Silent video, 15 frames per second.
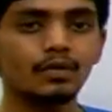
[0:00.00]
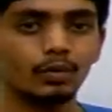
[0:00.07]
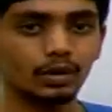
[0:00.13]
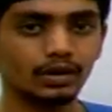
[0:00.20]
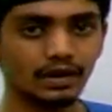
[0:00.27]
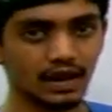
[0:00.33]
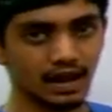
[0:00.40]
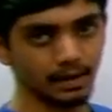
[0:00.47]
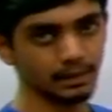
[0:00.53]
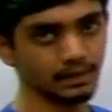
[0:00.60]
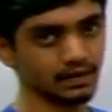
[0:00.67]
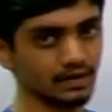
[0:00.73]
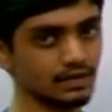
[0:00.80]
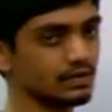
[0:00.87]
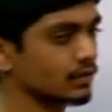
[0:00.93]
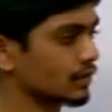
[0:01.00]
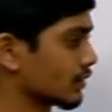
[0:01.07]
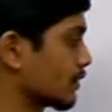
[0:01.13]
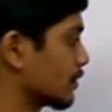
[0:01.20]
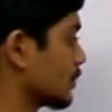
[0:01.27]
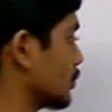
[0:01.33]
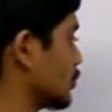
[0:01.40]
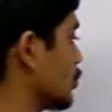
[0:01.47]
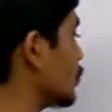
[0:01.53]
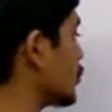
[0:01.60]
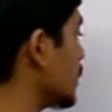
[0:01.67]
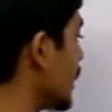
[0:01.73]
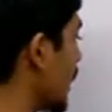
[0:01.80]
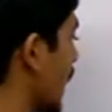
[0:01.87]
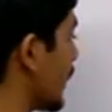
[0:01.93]
what will happen is you
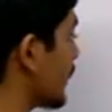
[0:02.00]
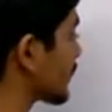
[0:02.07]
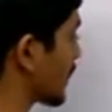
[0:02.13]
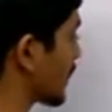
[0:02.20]
will have a